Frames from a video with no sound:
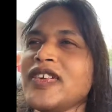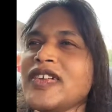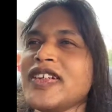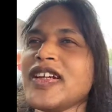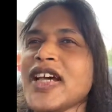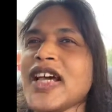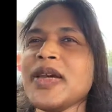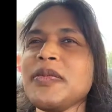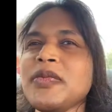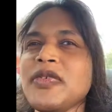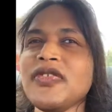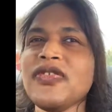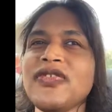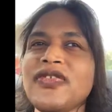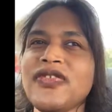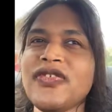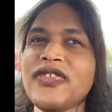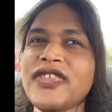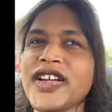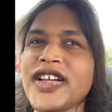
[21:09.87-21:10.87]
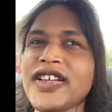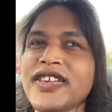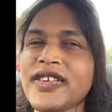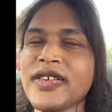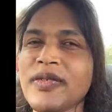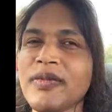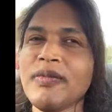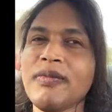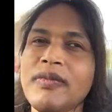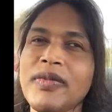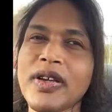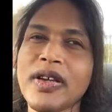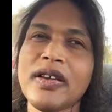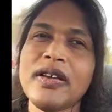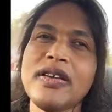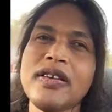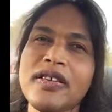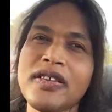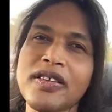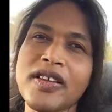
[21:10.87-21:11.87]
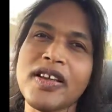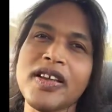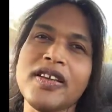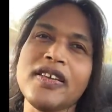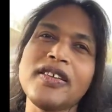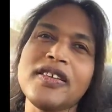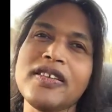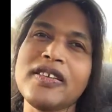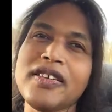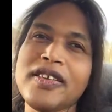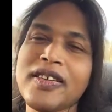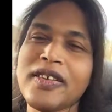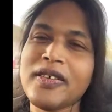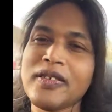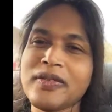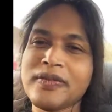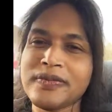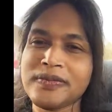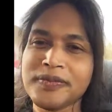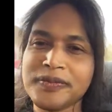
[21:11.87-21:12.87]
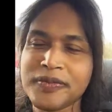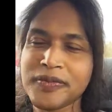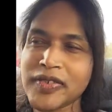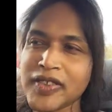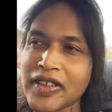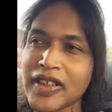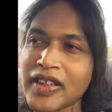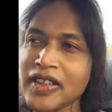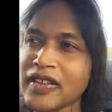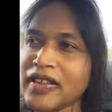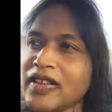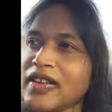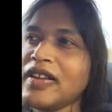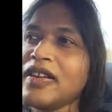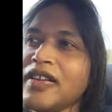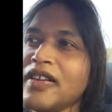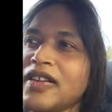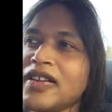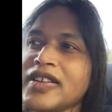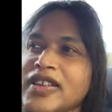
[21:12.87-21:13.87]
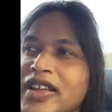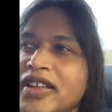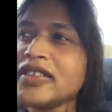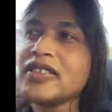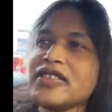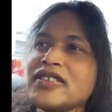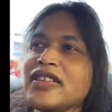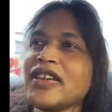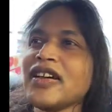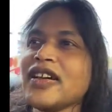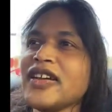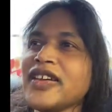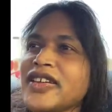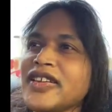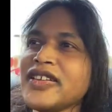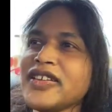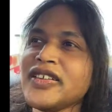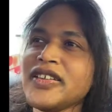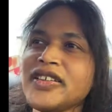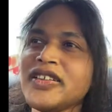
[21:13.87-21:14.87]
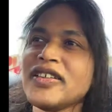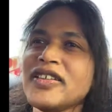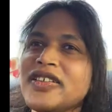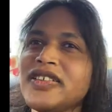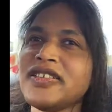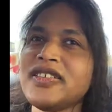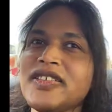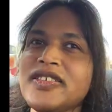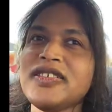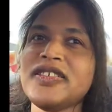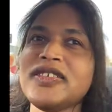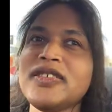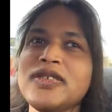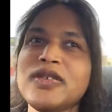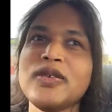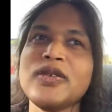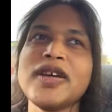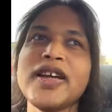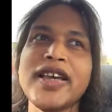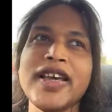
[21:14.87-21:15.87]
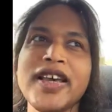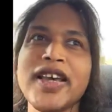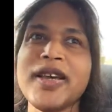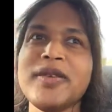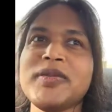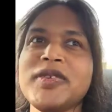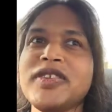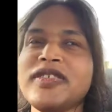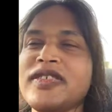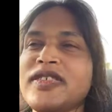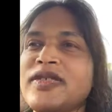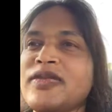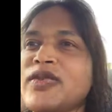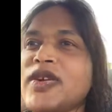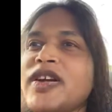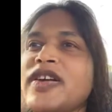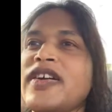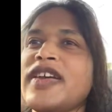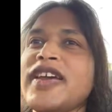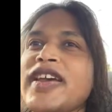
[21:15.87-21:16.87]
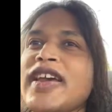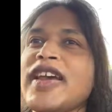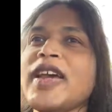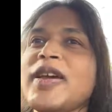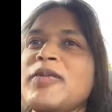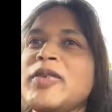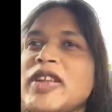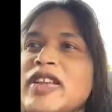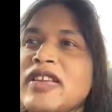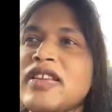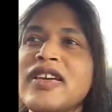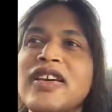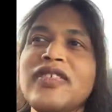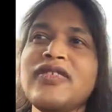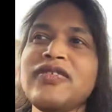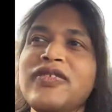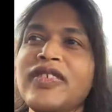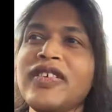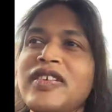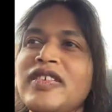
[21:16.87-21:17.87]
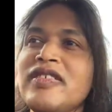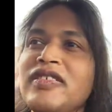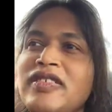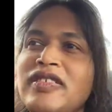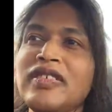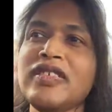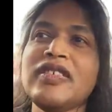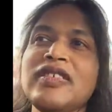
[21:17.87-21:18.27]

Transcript: type of freedom, like you know, it's like yes, I this is who I am, this is where I am in life, and